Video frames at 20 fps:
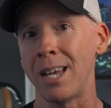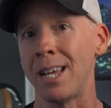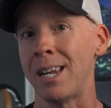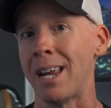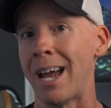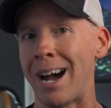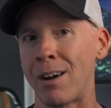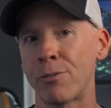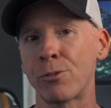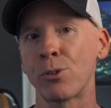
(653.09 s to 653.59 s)

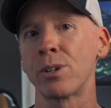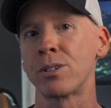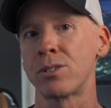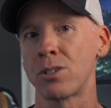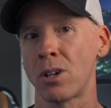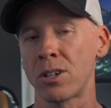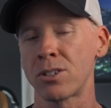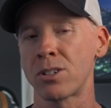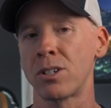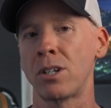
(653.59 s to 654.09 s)
and after
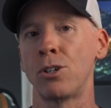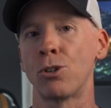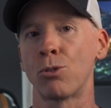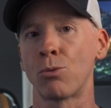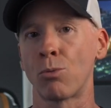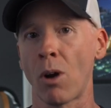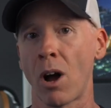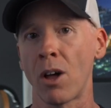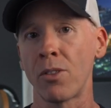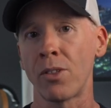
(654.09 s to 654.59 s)
exhausting your
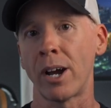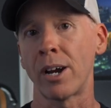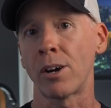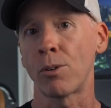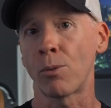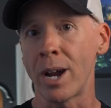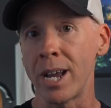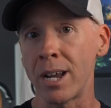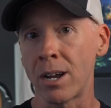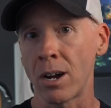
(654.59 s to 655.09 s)
Roth
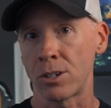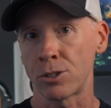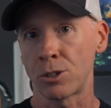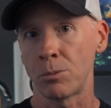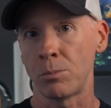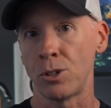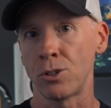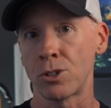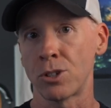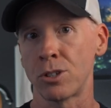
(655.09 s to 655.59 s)
IRA
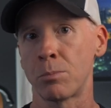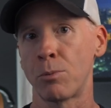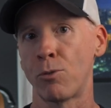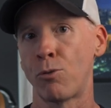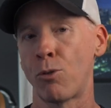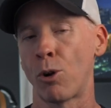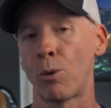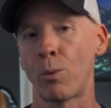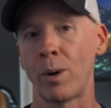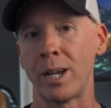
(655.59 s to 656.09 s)
contributions
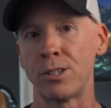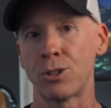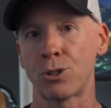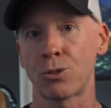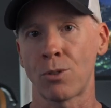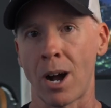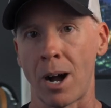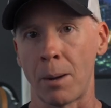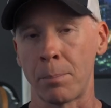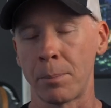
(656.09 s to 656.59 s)
before rates
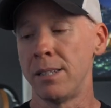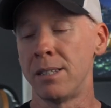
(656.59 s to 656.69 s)
drop.